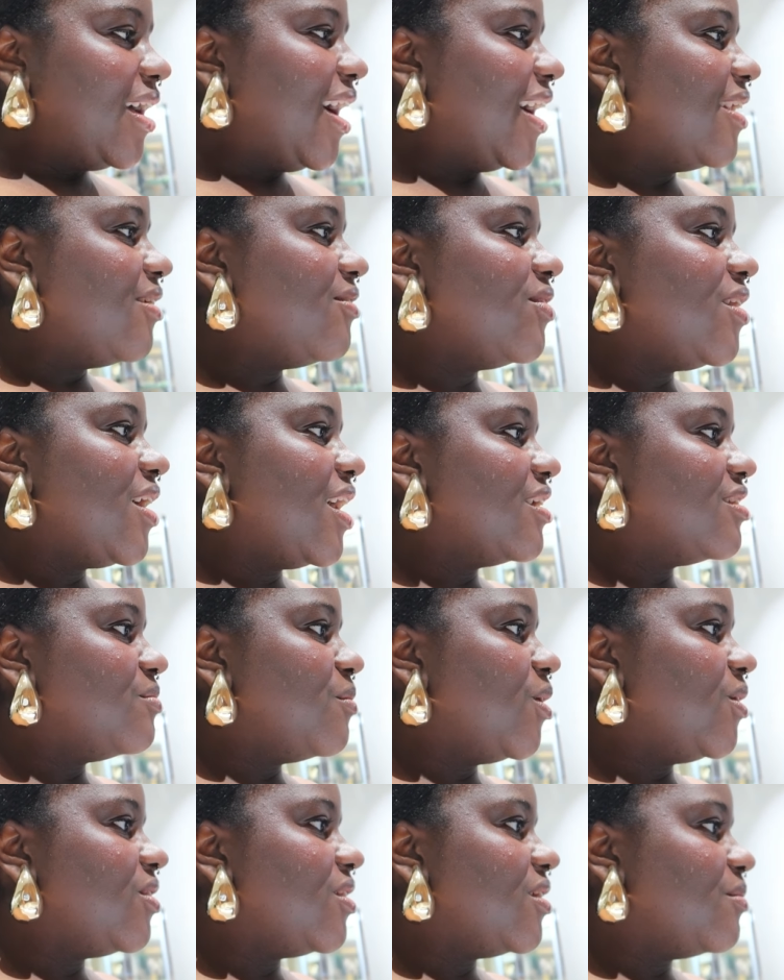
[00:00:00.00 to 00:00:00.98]
I don't think I
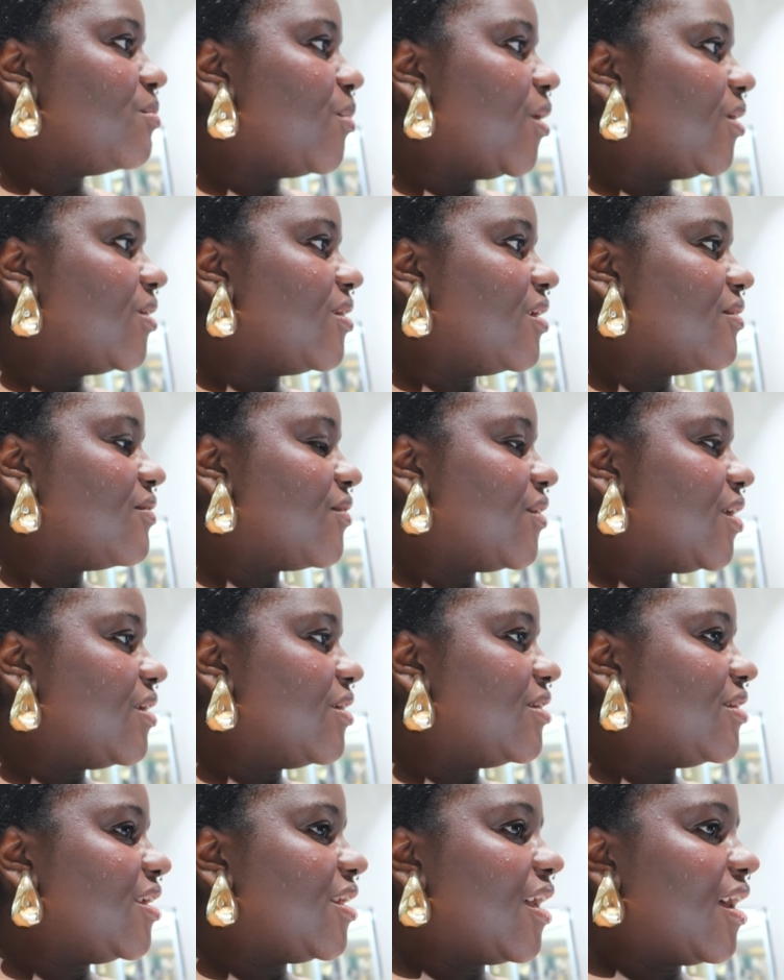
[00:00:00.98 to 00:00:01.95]
smelled the ball of freak,
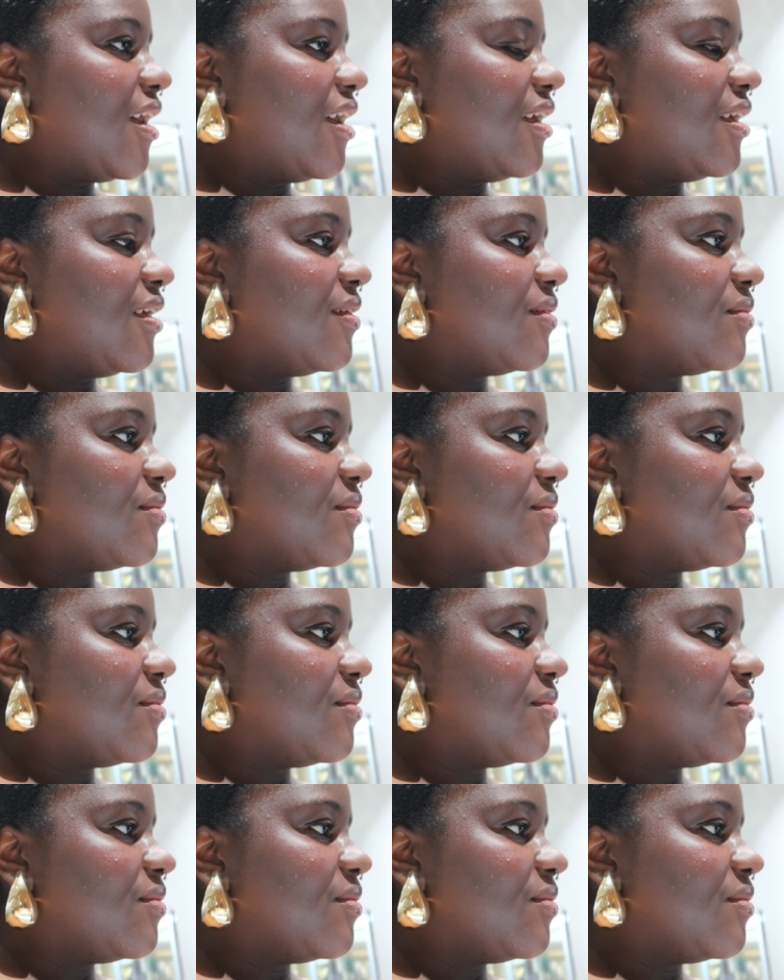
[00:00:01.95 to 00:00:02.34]
or did I?